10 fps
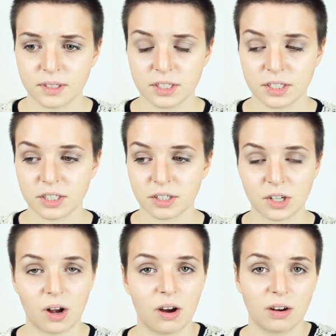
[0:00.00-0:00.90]
It's just such
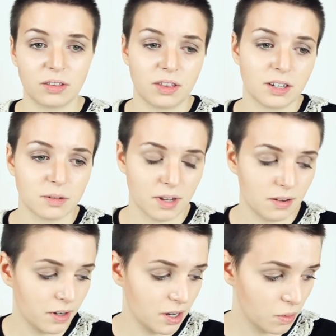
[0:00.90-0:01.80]
a hard thing to make
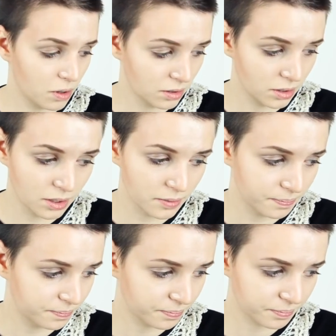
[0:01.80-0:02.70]
a video on and